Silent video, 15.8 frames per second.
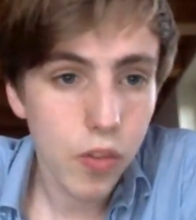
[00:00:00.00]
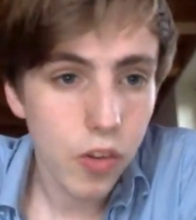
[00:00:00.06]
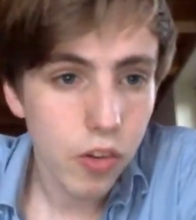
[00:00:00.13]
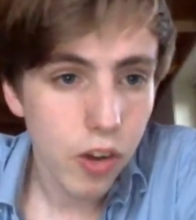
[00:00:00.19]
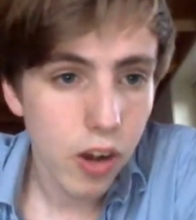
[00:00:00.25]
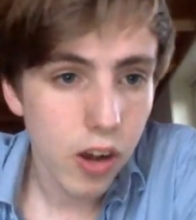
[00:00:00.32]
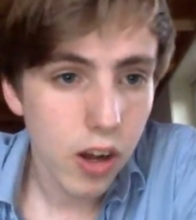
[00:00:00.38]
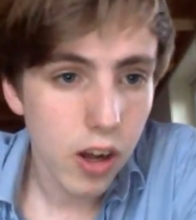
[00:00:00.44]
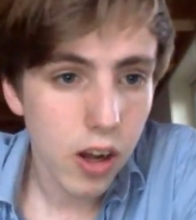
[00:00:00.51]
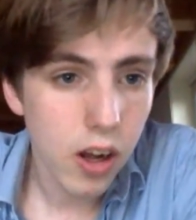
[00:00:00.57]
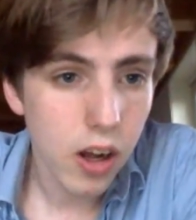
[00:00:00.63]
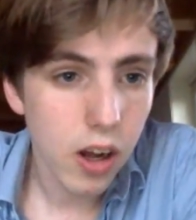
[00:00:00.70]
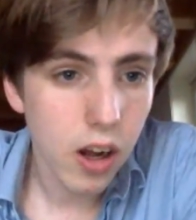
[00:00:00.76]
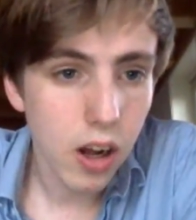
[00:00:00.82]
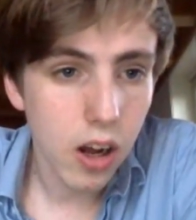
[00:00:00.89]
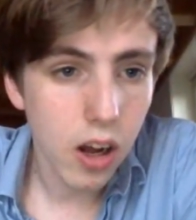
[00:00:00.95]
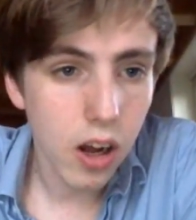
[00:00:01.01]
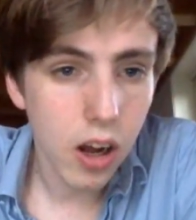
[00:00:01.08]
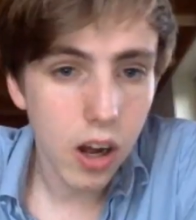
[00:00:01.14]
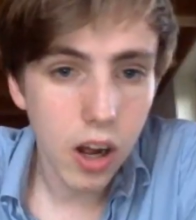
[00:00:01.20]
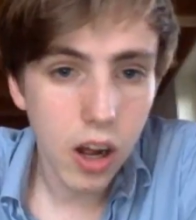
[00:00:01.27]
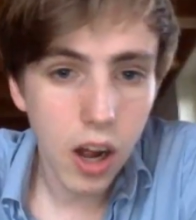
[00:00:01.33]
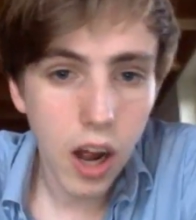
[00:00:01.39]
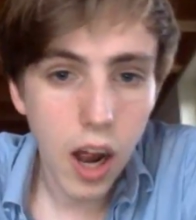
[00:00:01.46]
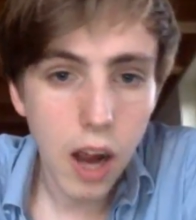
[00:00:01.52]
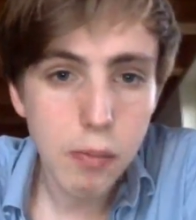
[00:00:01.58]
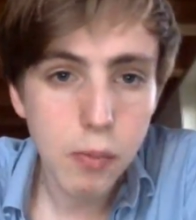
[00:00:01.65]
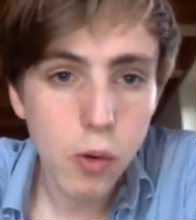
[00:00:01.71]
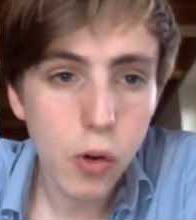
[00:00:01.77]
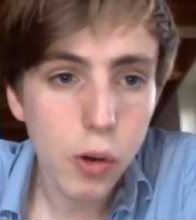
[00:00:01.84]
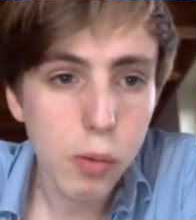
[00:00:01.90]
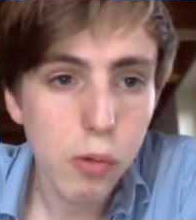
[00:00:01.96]
So
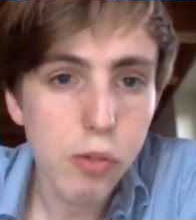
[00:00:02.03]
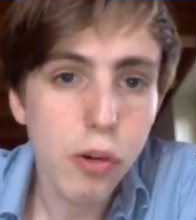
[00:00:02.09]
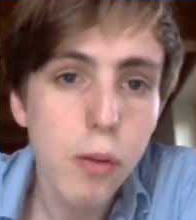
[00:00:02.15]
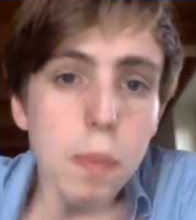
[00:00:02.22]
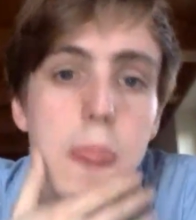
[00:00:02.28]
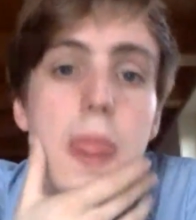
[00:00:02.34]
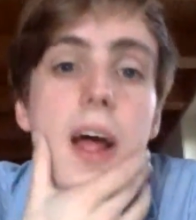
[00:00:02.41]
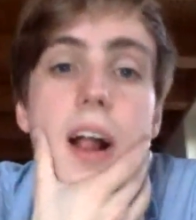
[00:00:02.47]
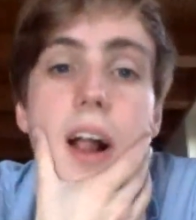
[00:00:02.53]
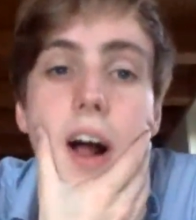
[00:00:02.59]
I'm going to move on.